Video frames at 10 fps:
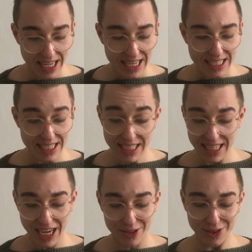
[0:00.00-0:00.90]
seeking
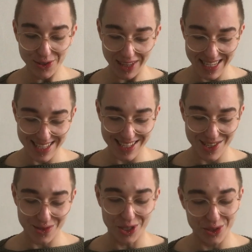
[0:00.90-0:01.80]
out new lessons
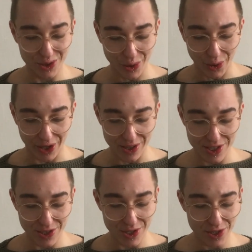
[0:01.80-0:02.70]
or tutorials
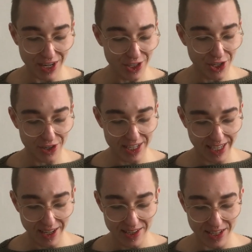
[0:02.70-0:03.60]
to stretch your
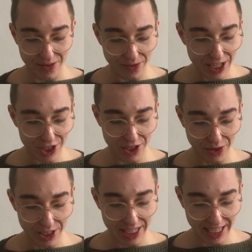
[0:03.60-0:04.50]
skills and freshen your
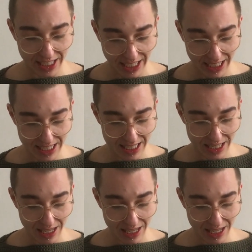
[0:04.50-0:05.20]
techniques.